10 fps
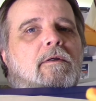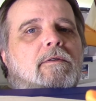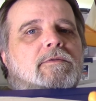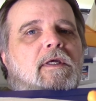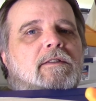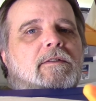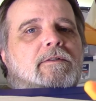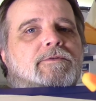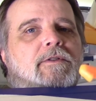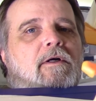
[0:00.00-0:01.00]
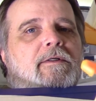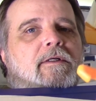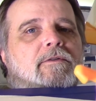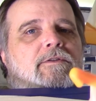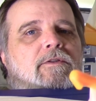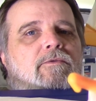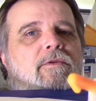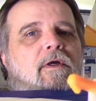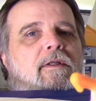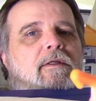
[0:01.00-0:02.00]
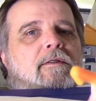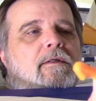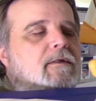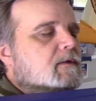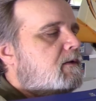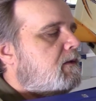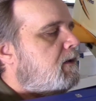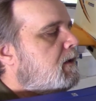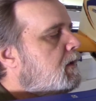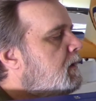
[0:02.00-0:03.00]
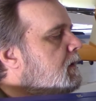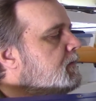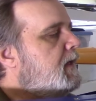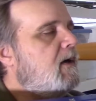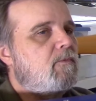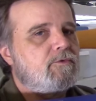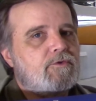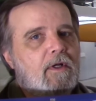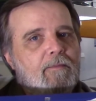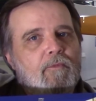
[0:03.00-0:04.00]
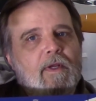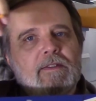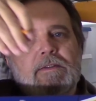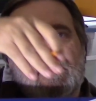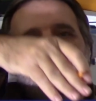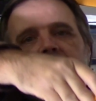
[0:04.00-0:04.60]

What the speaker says: It's got a little dog ear tooth on it. and that will drop right down